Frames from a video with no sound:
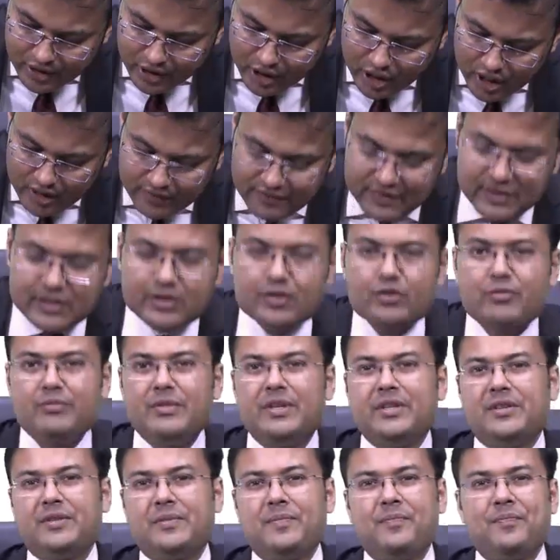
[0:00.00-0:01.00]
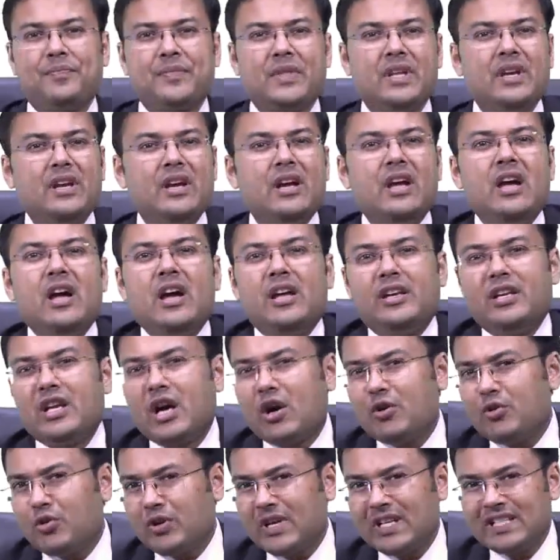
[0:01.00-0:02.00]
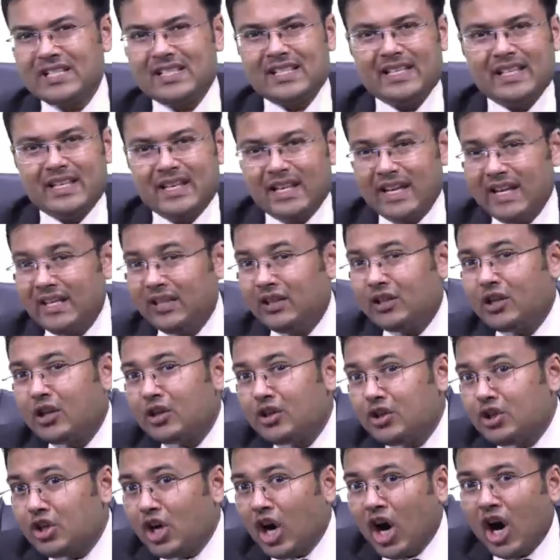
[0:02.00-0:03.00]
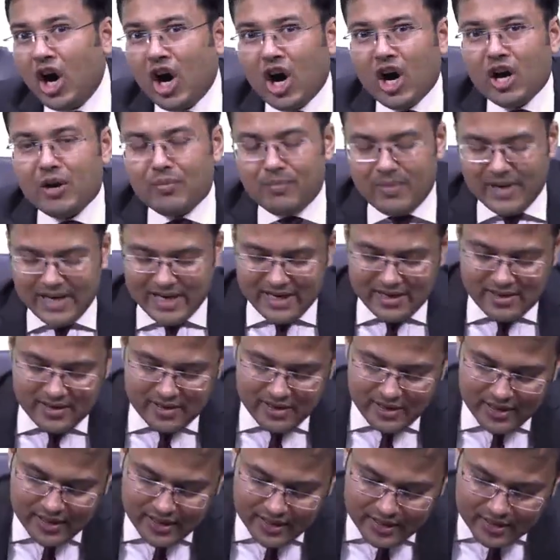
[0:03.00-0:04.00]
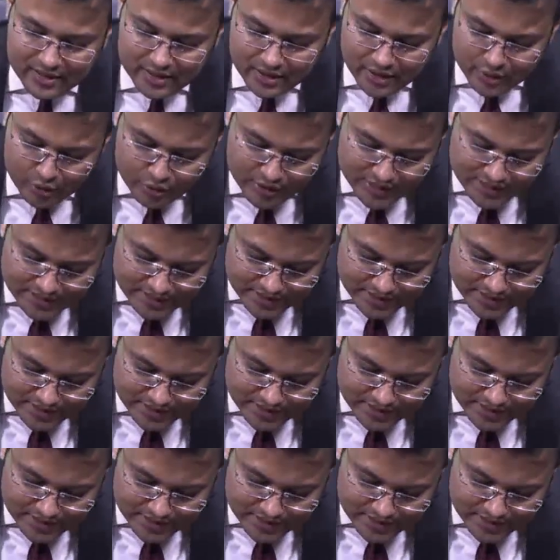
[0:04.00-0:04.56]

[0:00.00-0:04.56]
of instrument. Now you can see in the jaw or blade, here you can